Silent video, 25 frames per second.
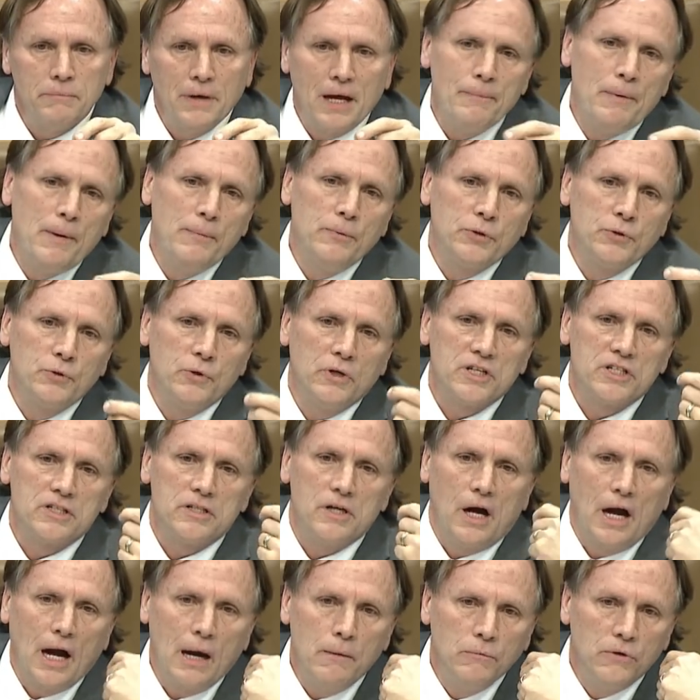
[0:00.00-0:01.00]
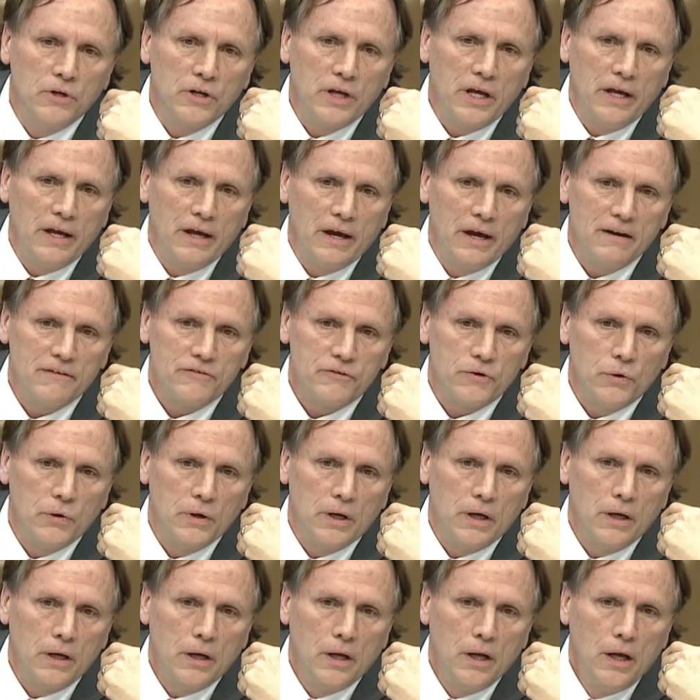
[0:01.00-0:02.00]
My people trust I'm looking after
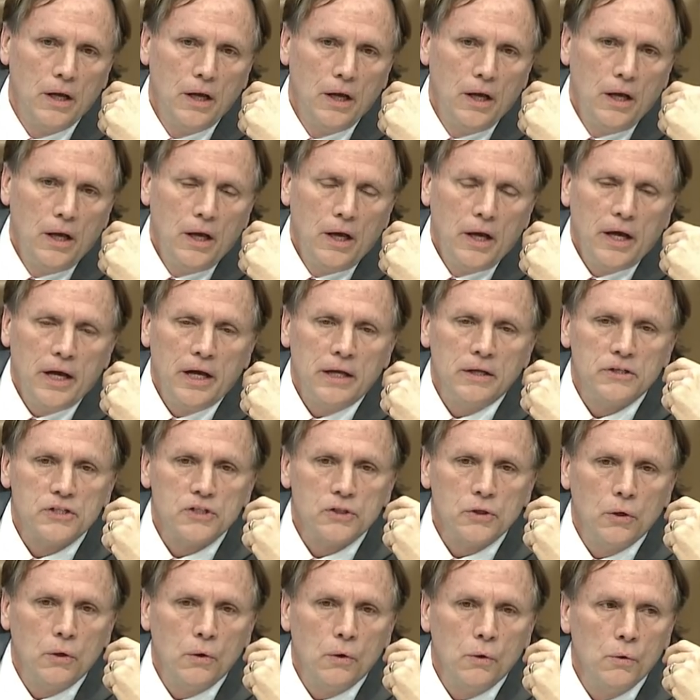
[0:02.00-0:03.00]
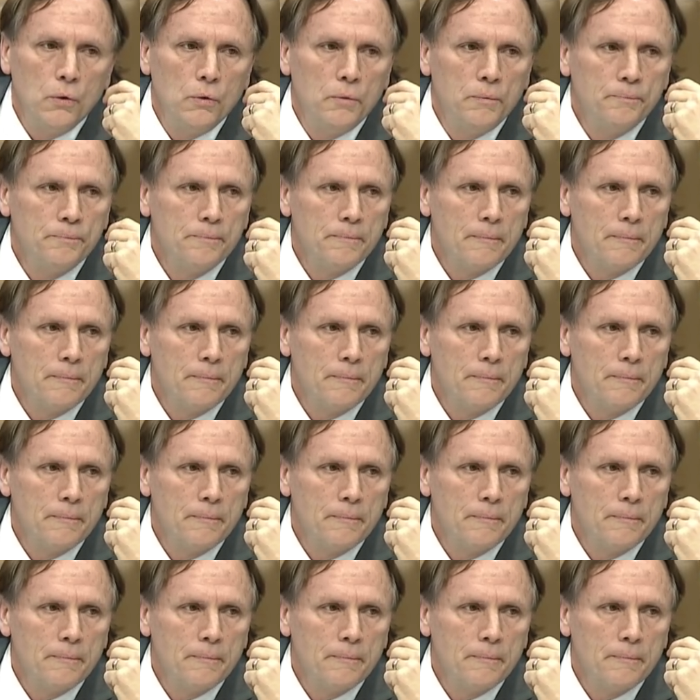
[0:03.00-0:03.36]
it. And so